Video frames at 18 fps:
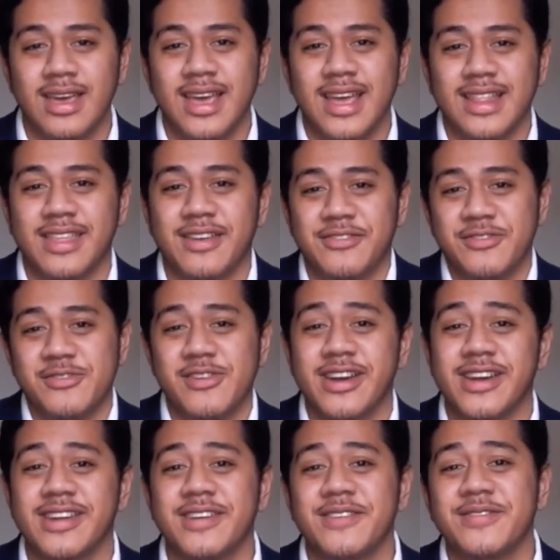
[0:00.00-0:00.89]
There are a
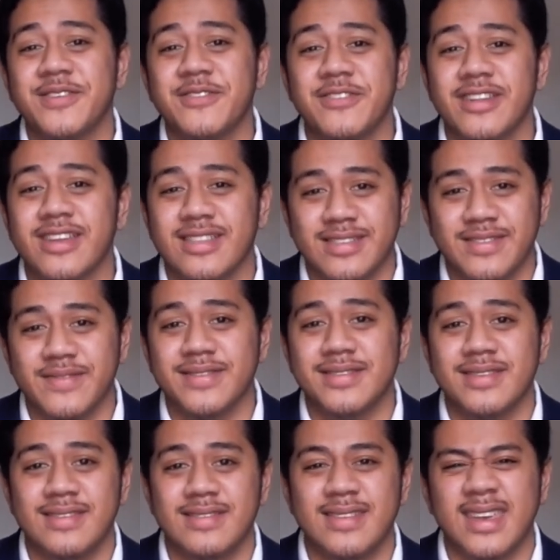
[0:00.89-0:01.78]
variety of different
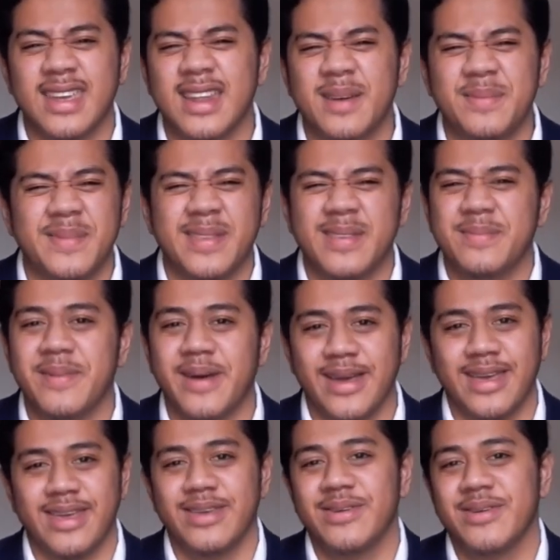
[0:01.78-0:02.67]
activities that can
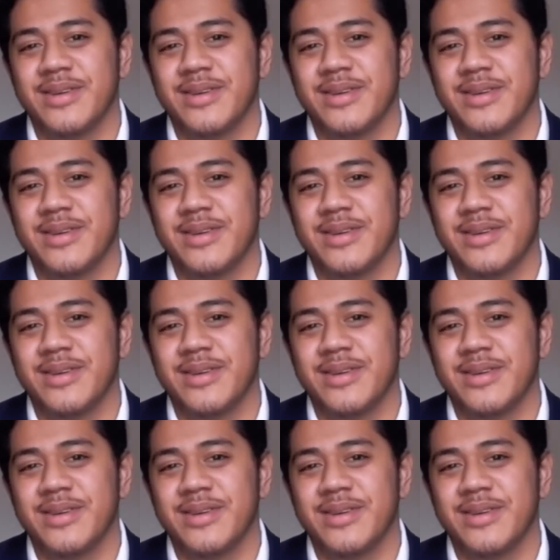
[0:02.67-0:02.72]
inspire you,